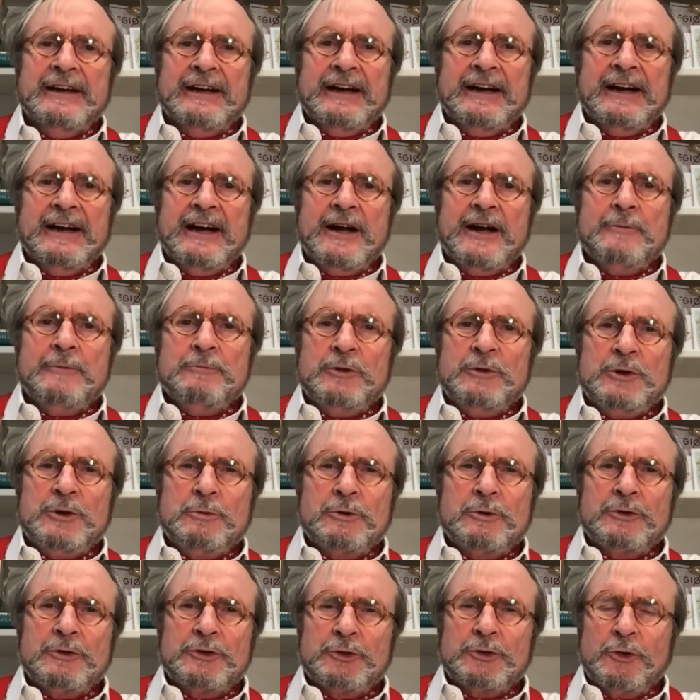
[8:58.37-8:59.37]
Um, you
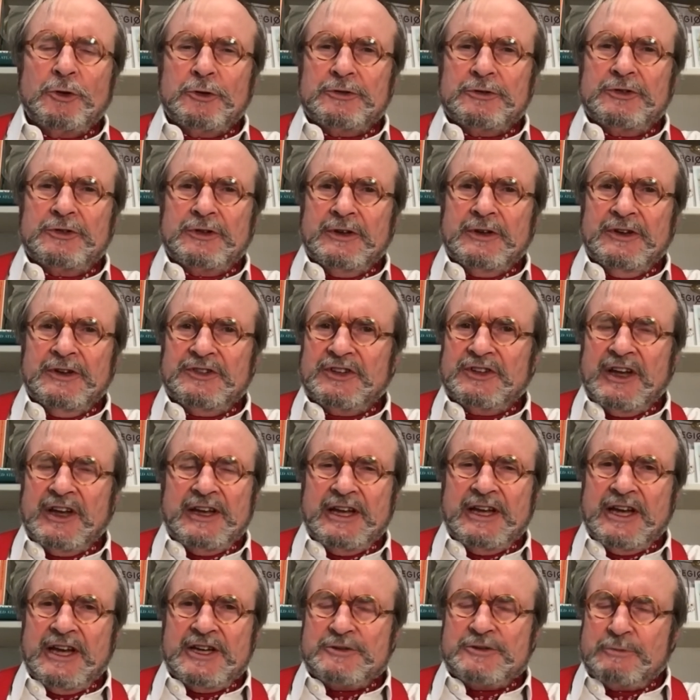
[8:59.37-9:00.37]
would have thought in this day and
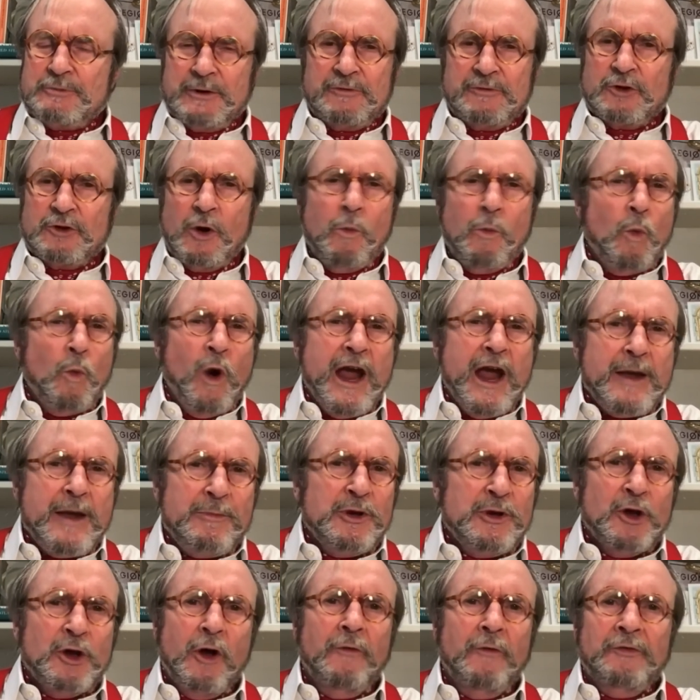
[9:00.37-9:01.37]
age we'd have gone way
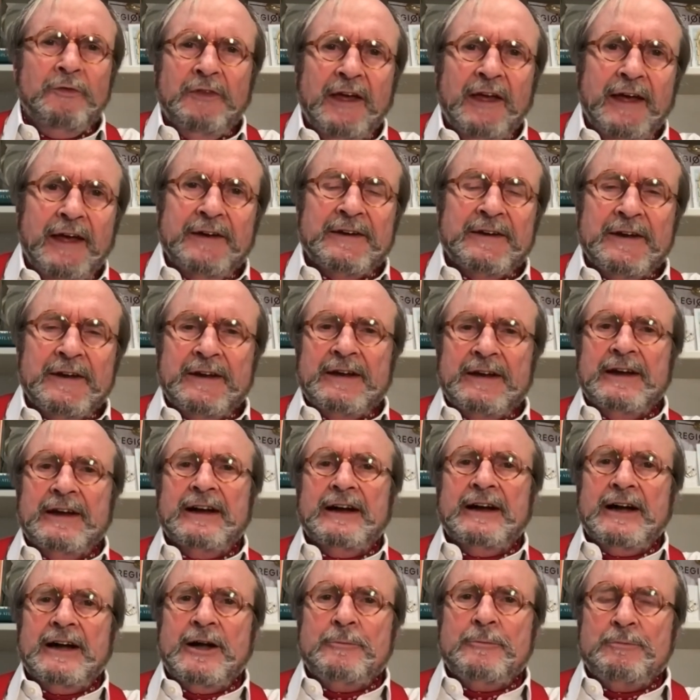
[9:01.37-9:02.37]
beyond that.
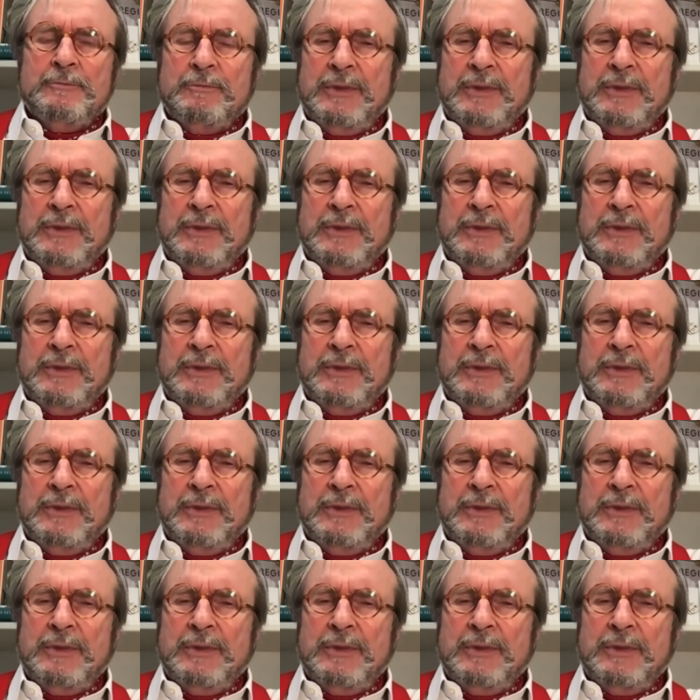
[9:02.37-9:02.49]
Um,